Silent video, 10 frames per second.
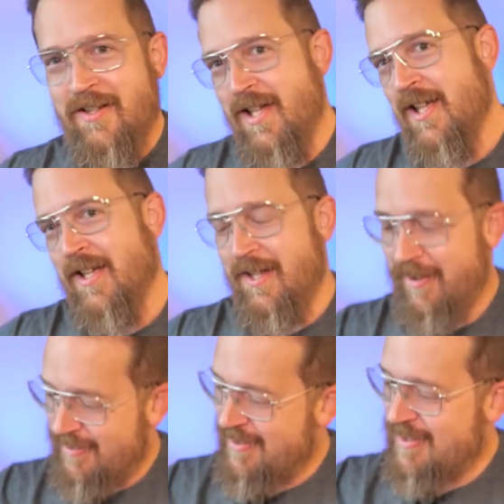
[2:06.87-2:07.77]
uh,
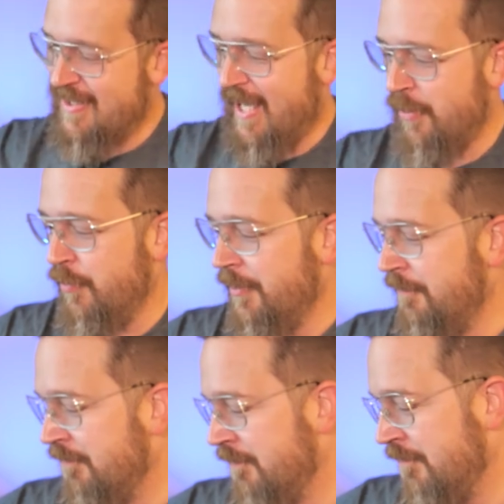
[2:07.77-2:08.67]
this is the second
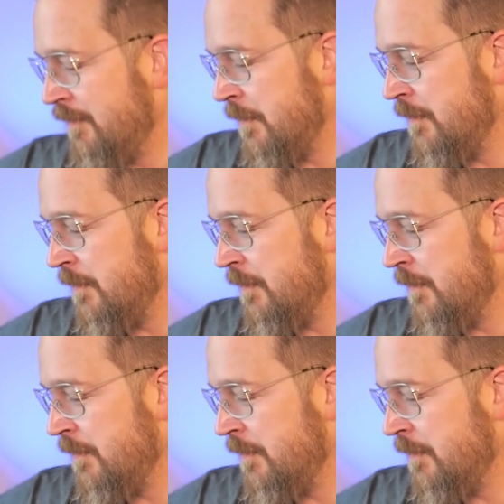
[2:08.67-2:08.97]
one.